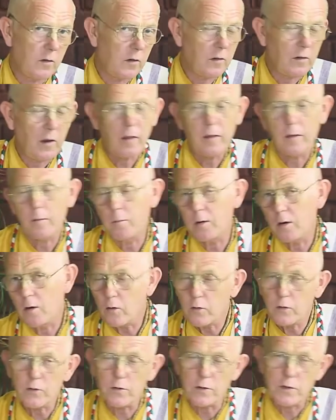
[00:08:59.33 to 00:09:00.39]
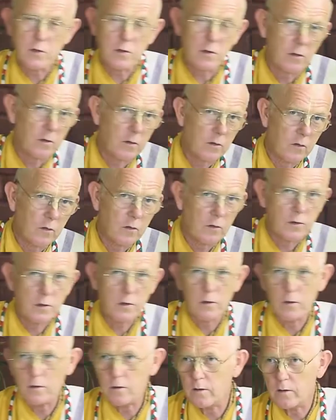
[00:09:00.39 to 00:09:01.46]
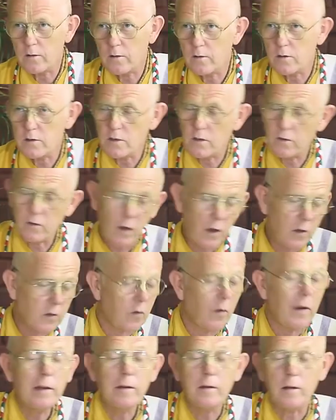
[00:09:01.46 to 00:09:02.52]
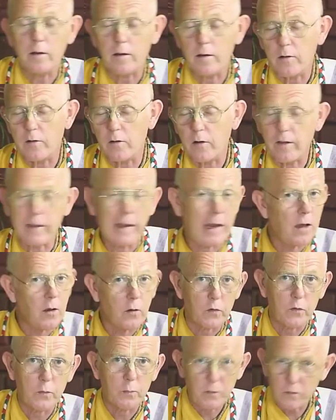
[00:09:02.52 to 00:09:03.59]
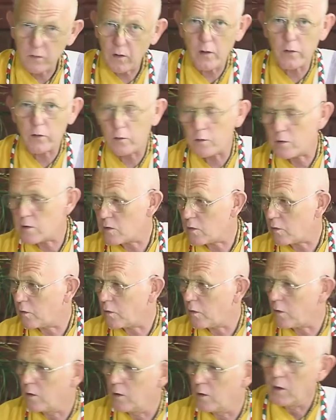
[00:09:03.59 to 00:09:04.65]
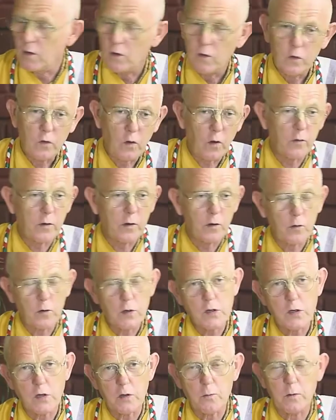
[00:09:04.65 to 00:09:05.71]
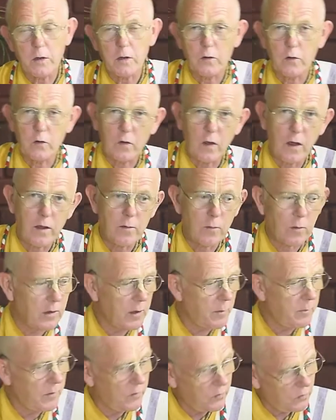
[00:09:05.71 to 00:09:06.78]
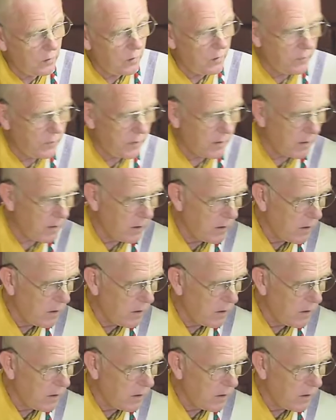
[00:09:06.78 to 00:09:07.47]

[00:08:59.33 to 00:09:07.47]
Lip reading: nothing beyond Krishna, Krishna is Advaita, there is nothing else besides Krishna. So serving Krishna, we could say that, well, let me serve the